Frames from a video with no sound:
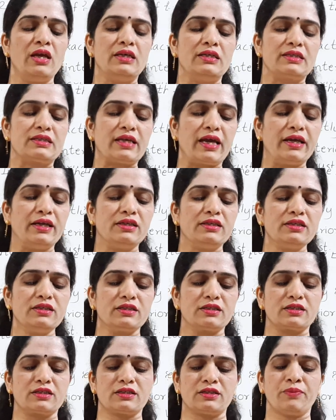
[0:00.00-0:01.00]

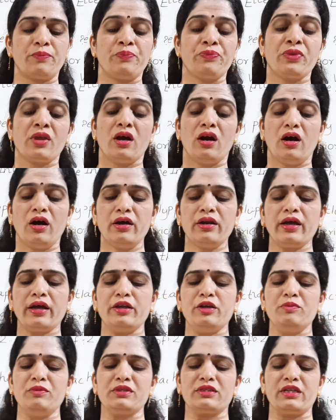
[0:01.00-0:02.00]
Scientists
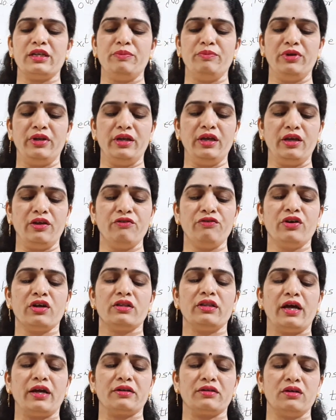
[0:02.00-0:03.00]
unanimously believe
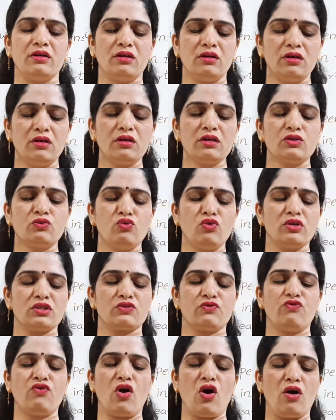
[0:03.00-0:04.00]
that the earth was
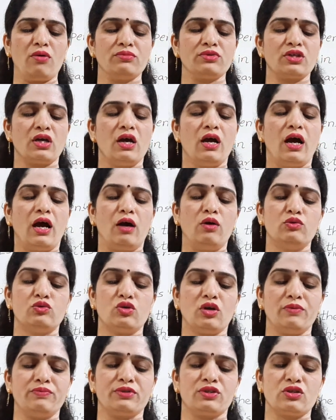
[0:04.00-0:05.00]
formed out
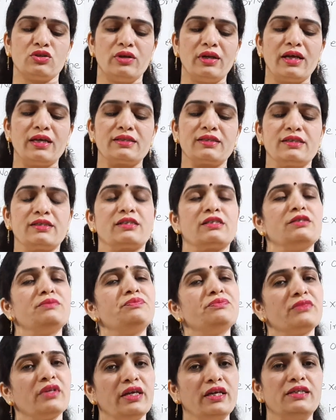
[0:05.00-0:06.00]
of solar system
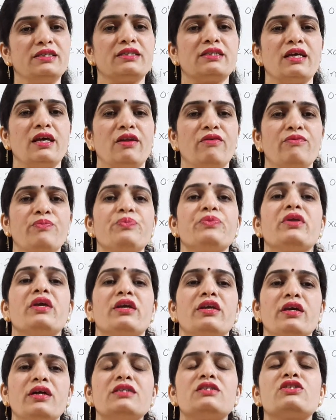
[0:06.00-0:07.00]
itself.
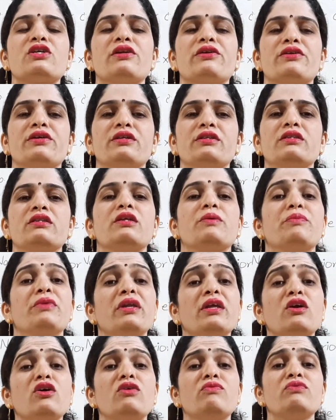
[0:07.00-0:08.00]
Here children, the
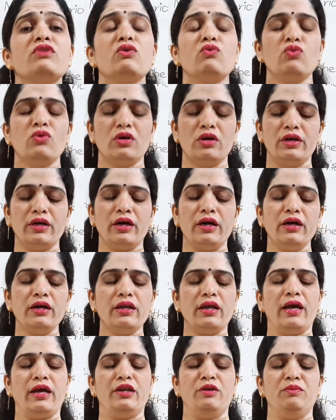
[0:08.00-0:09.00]
meaning of the word
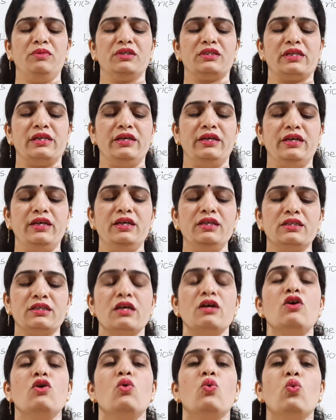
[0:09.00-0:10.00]
unanimously is
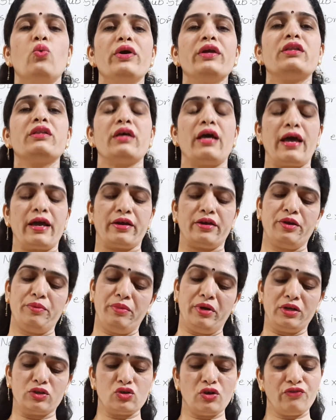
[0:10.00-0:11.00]
with
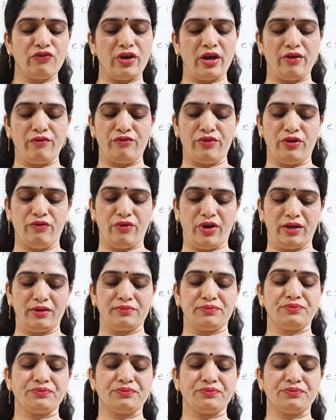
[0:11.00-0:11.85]
agreement of everyone.